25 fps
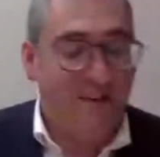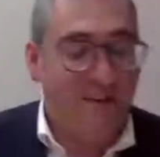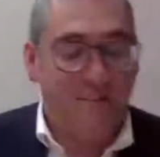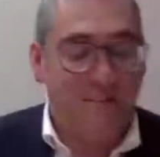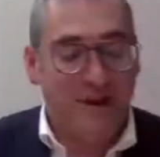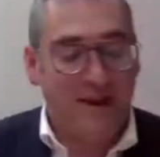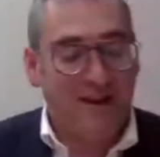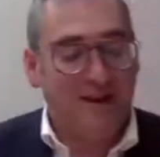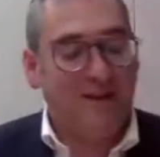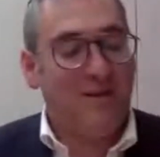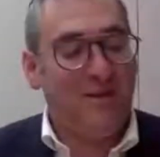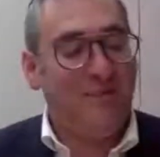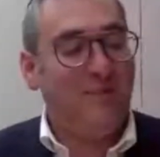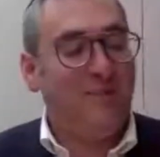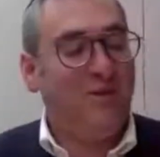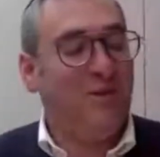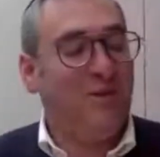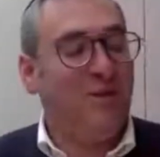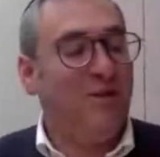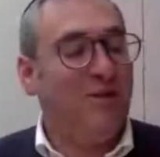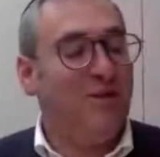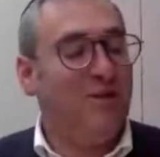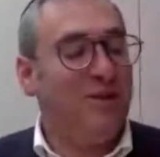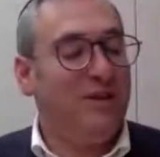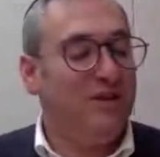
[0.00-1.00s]
and it picked
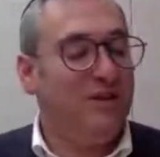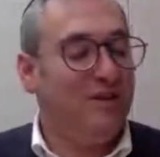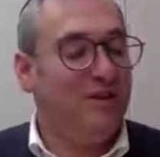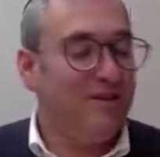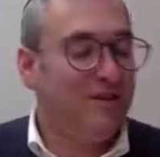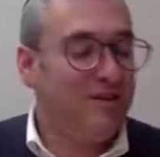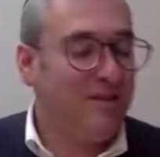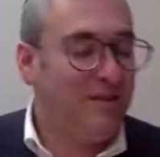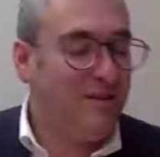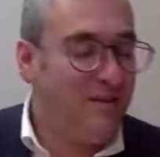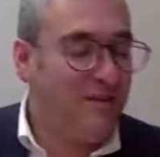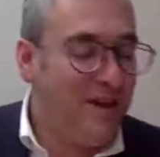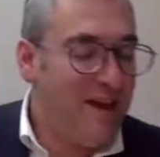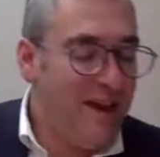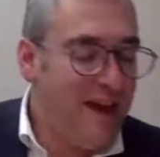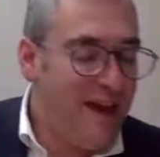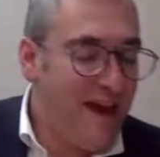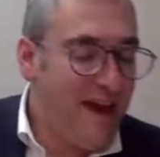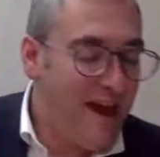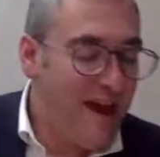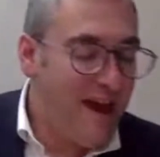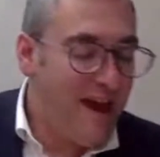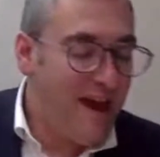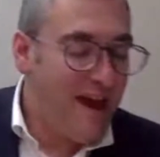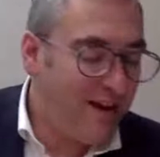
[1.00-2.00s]
up the locust,
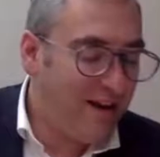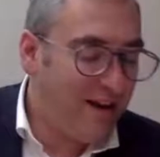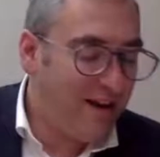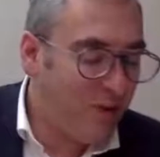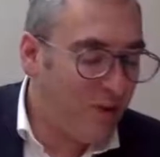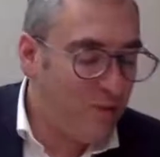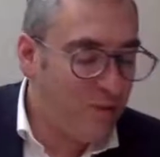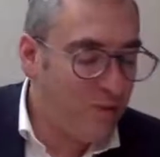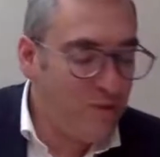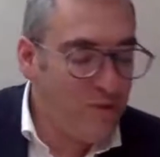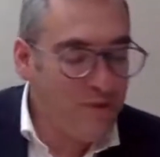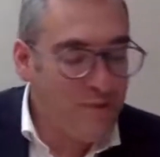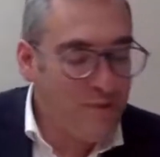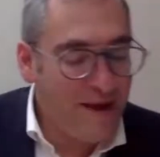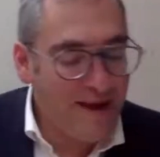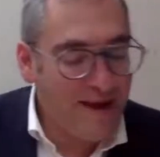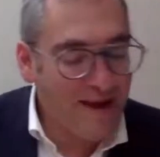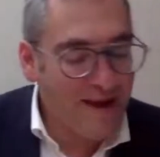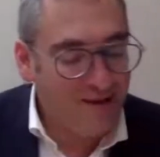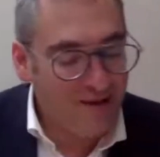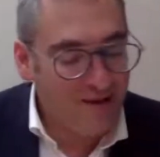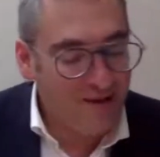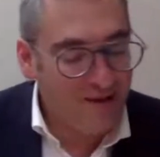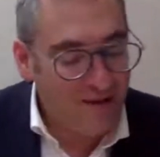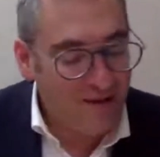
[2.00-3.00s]
and it threw
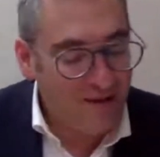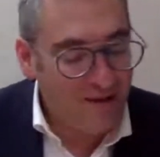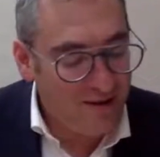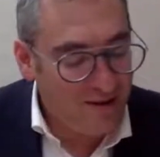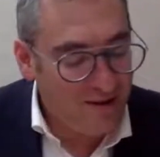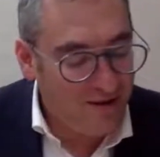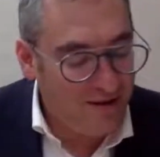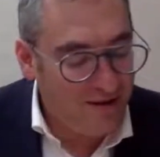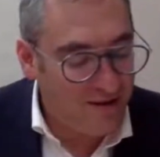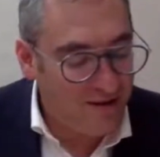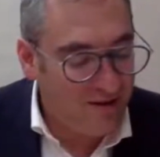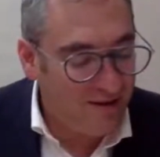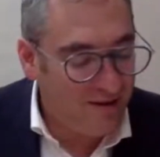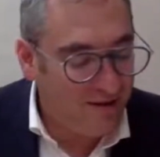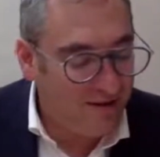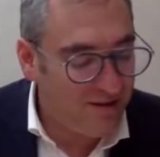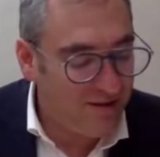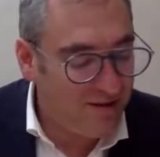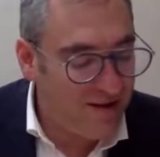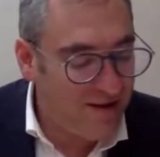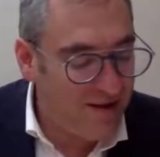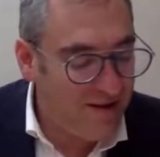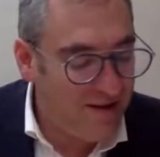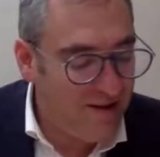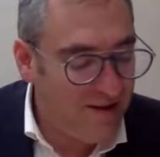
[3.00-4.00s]
it back into the
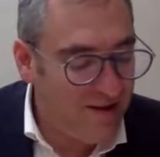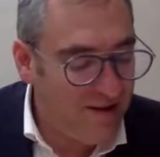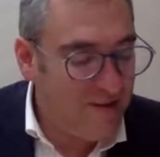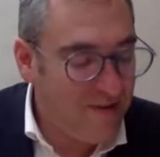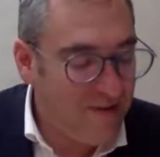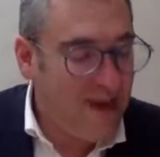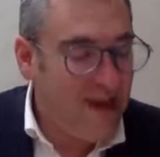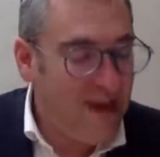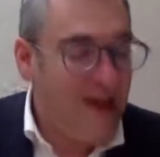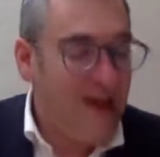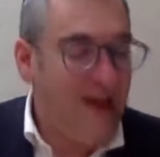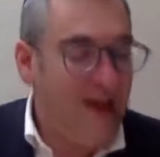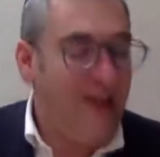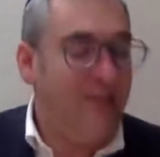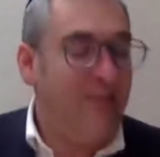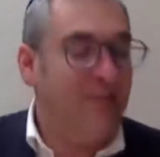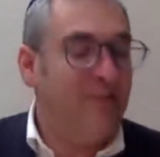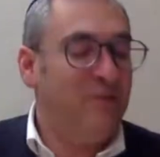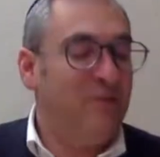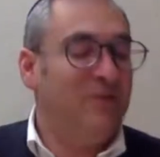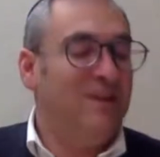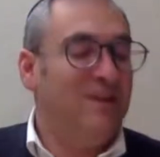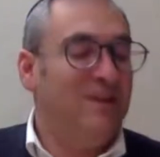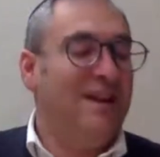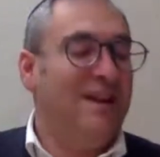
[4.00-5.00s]
sea,
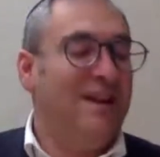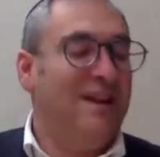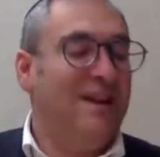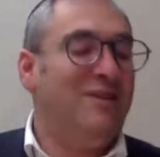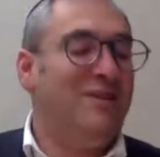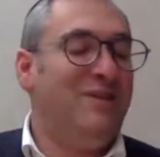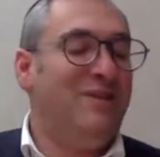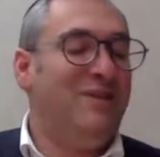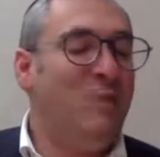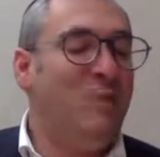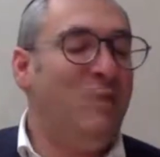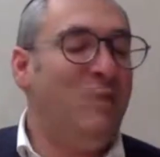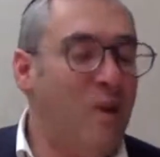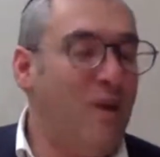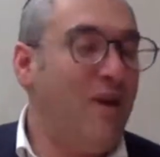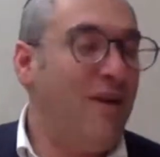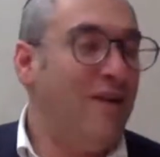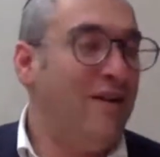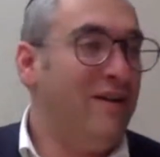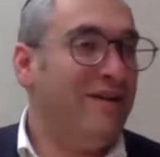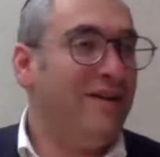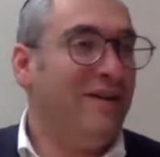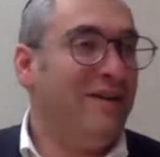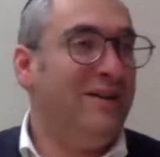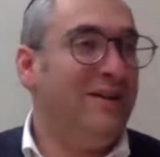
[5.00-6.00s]
and there was not even
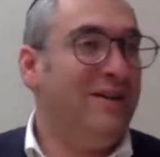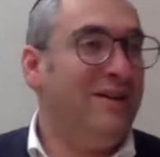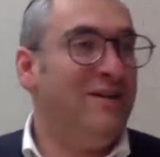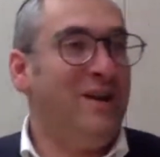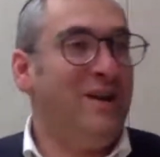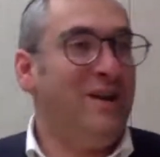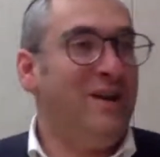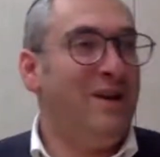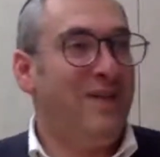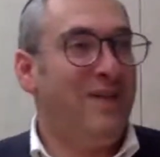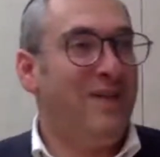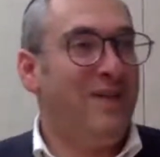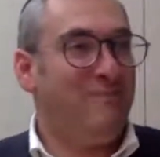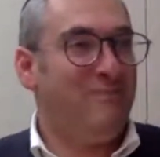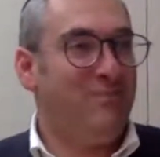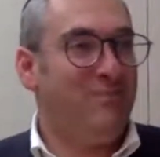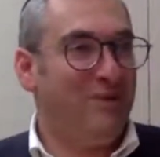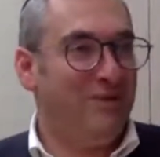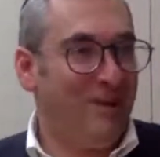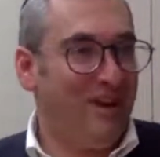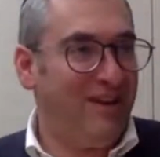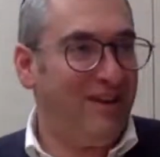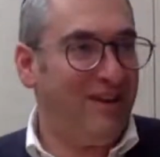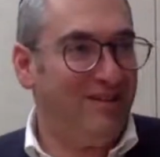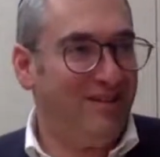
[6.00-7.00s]
one. Now here we have
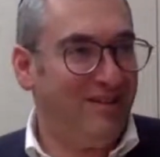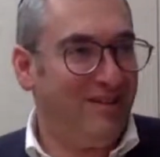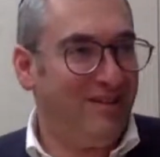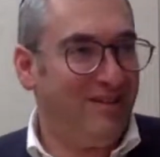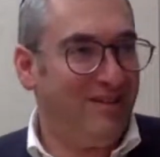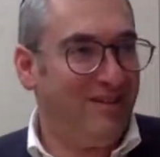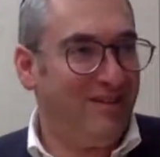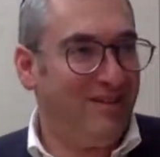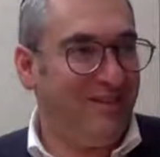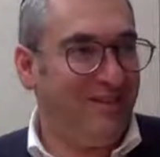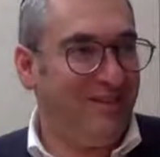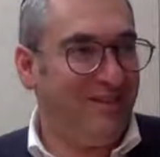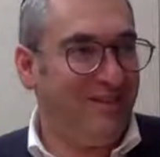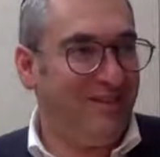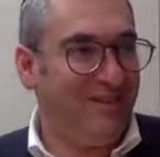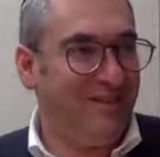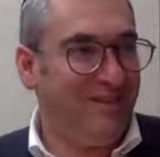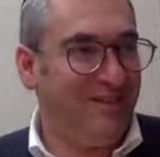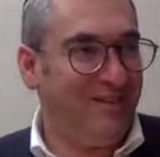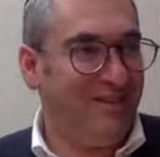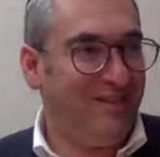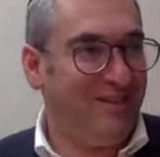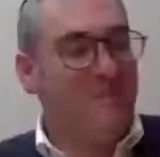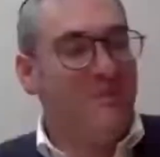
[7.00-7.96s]
that preciseness.